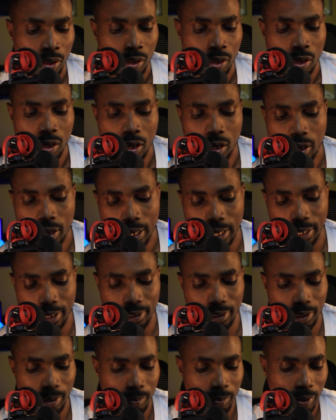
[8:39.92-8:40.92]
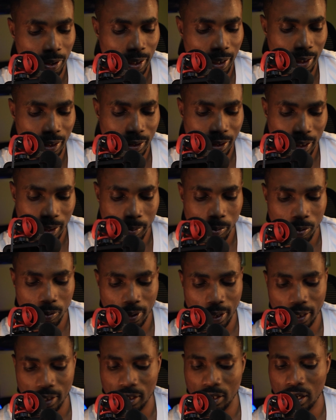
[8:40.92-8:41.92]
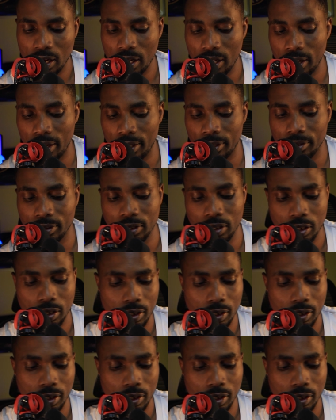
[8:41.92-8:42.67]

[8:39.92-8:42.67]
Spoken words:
All right, I'm looking at the table right now.